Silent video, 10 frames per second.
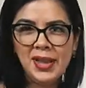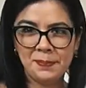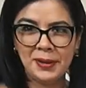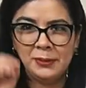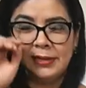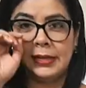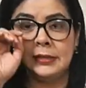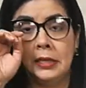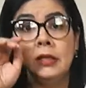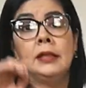about that.
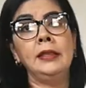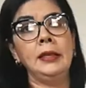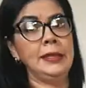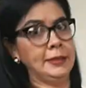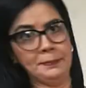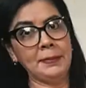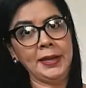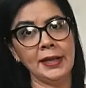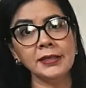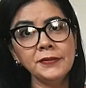In my
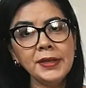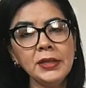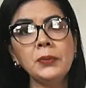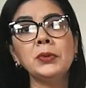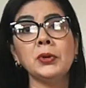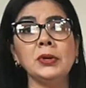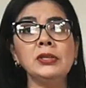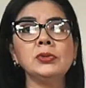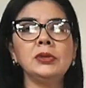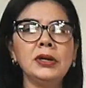next video, we're going
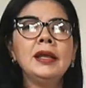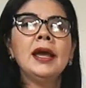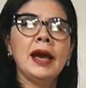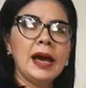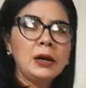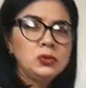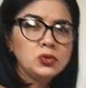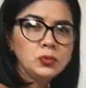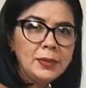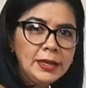to learn how
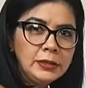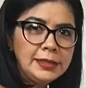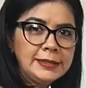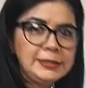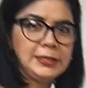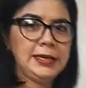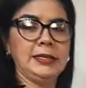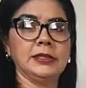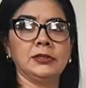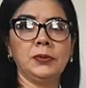to make these
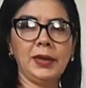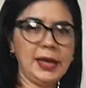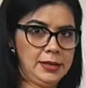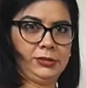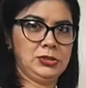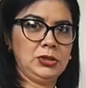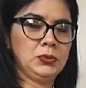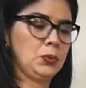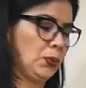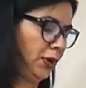changes, okay?
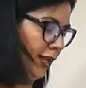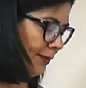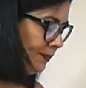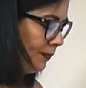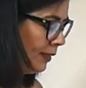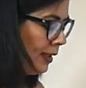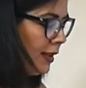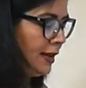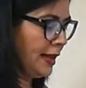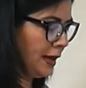Don't worry.
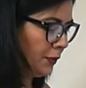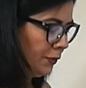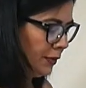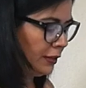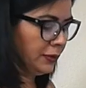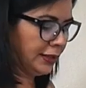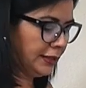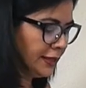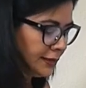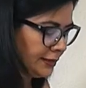Now, look at
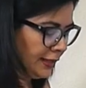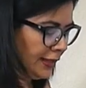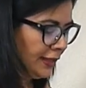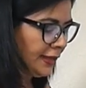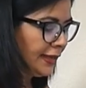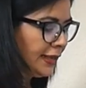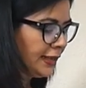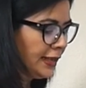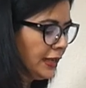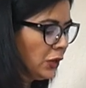this.
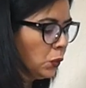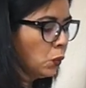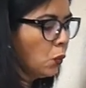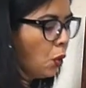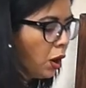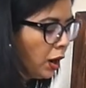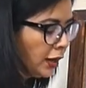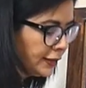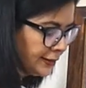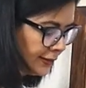He
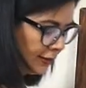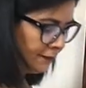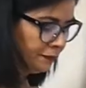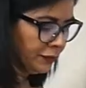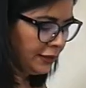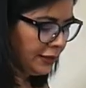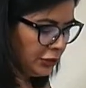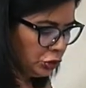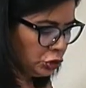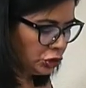walks,
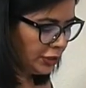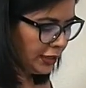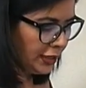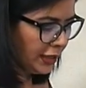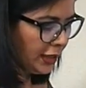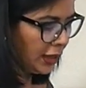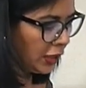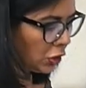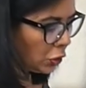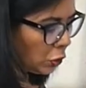she
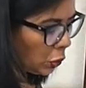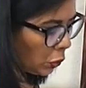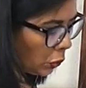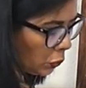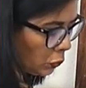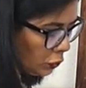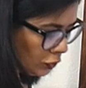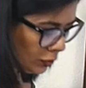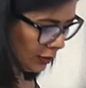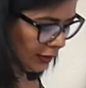
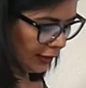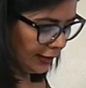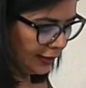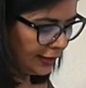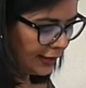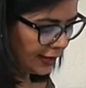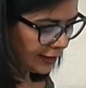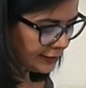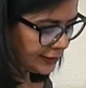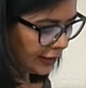goes,
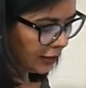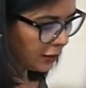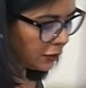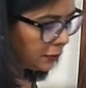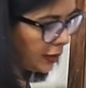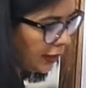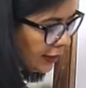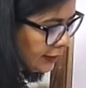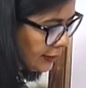it cries.